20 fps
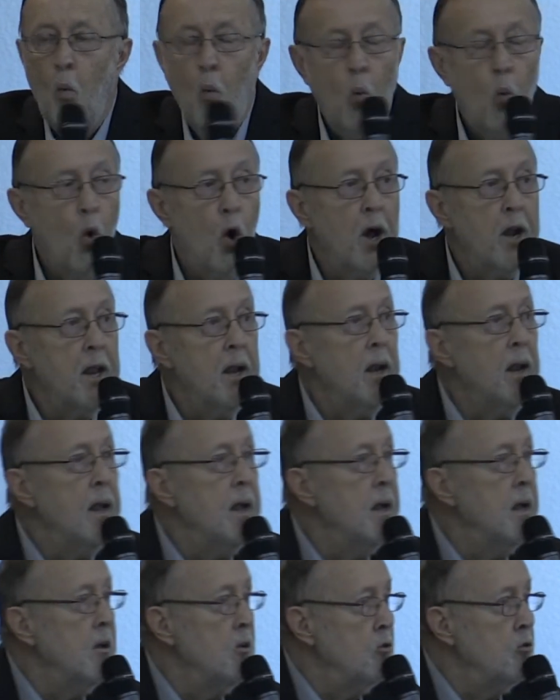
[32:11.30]
what it
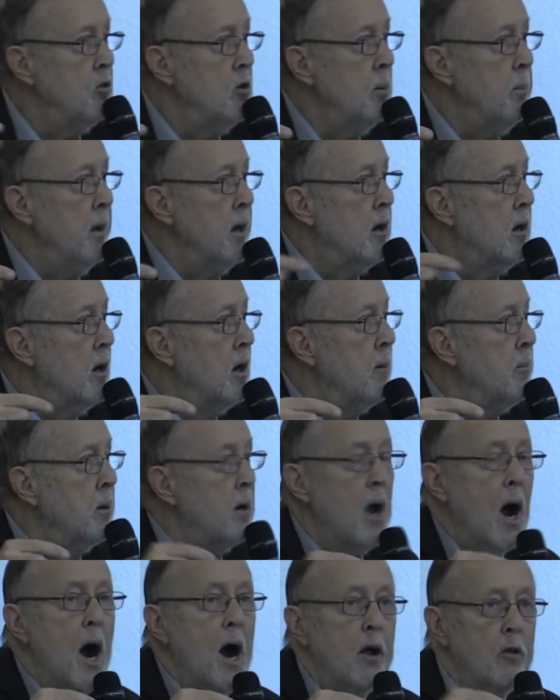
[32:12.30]
is to become
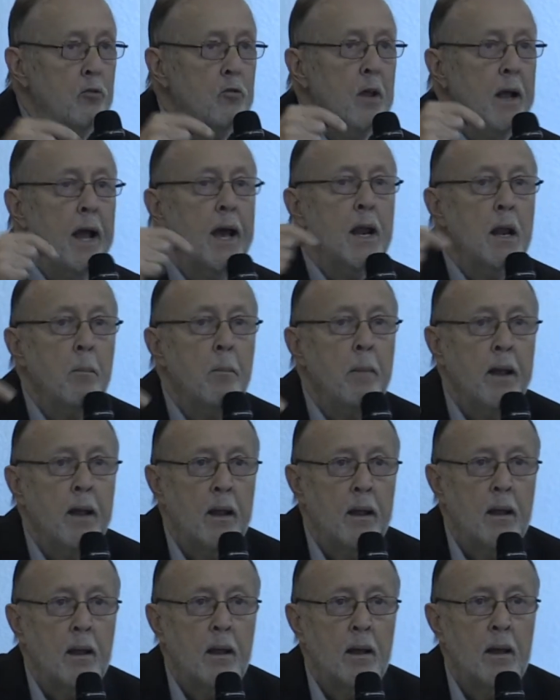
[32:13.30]
God's
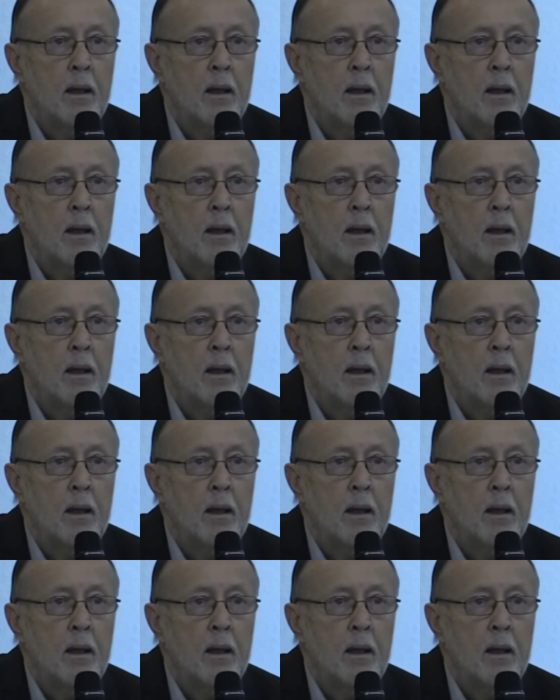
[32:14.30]
enemy.